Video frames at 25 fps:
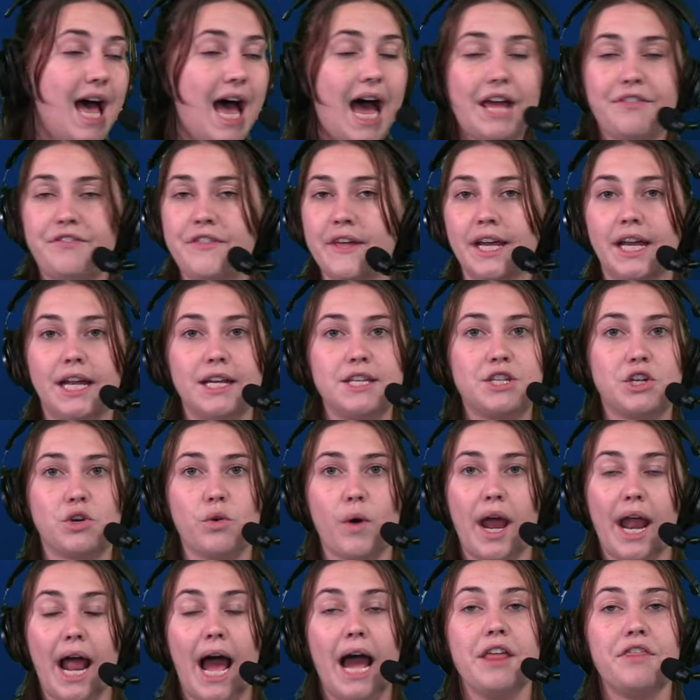I think it's
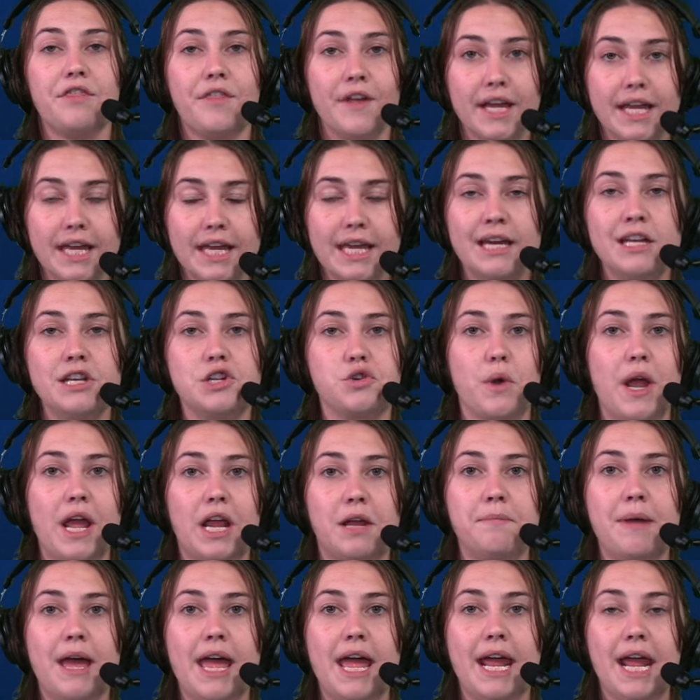great. I think he and
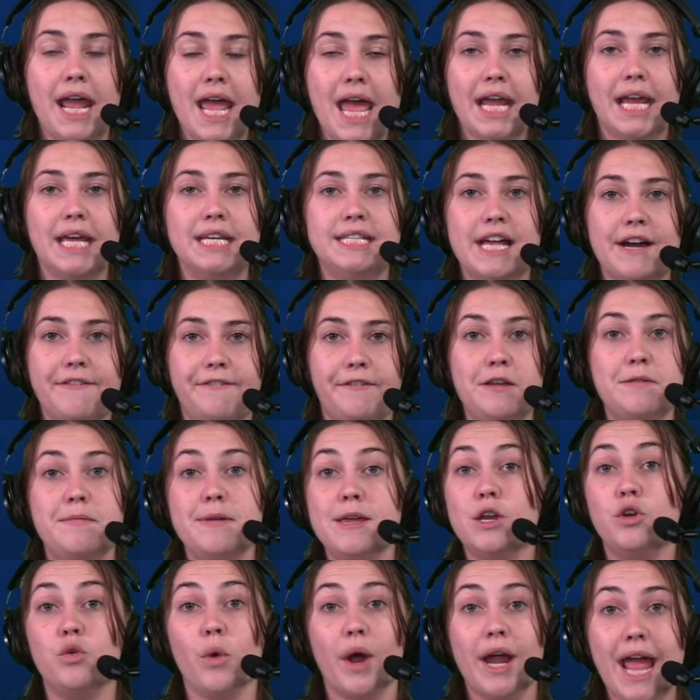Drake Maye can definitely
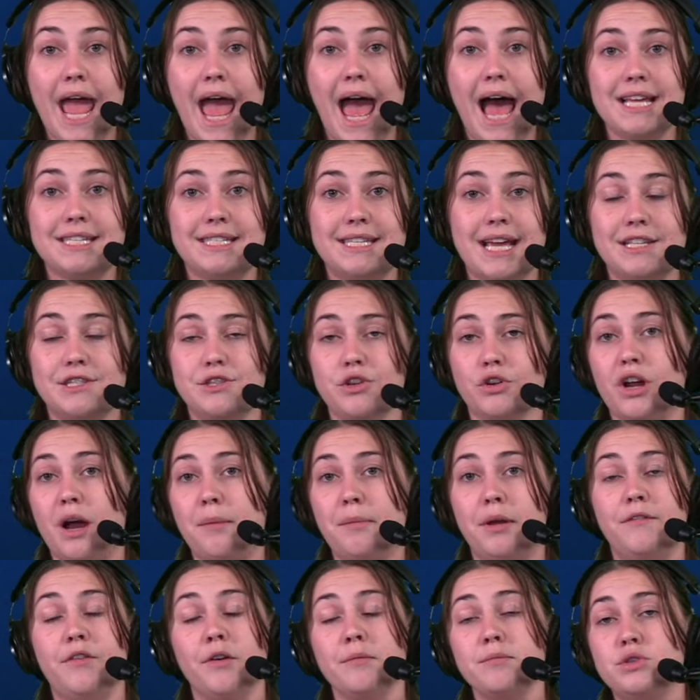be great assets. They're
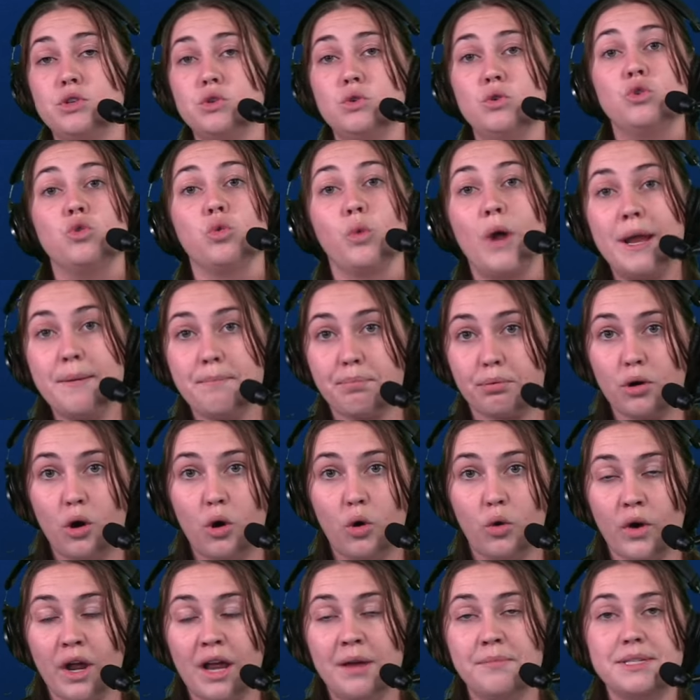coming from two great
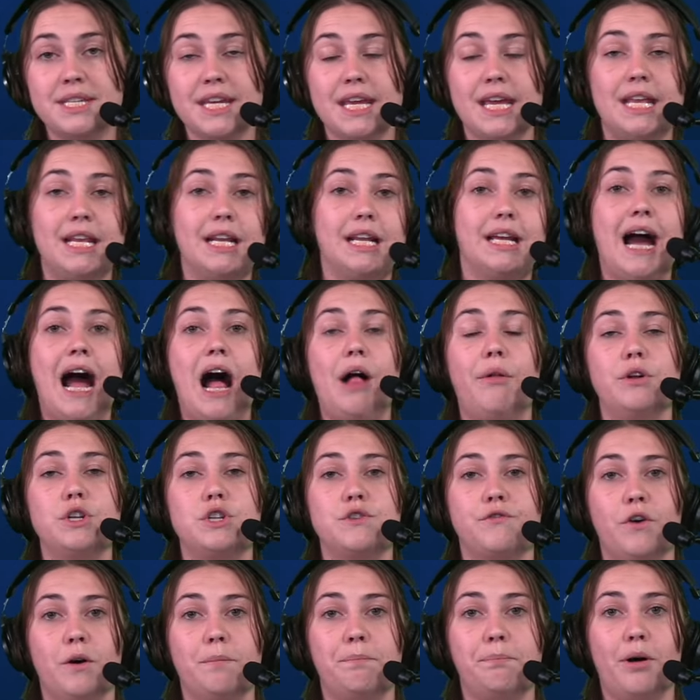programs in college
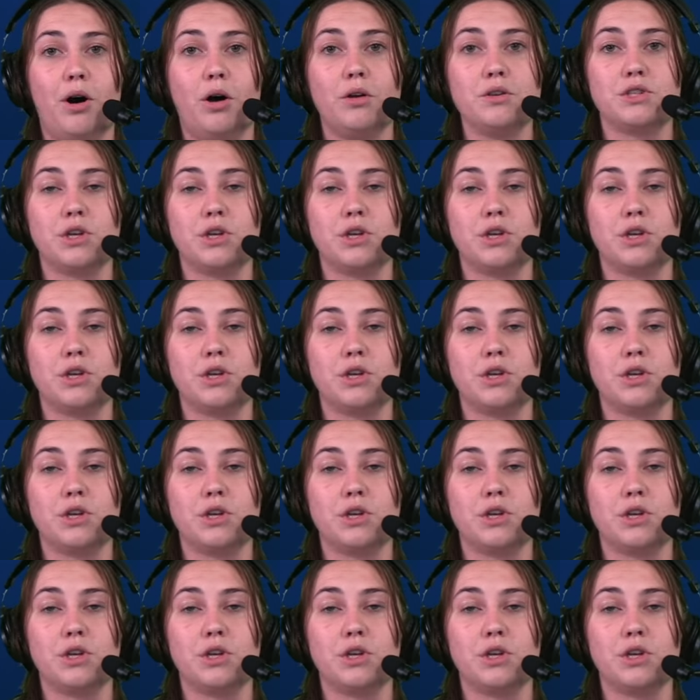football.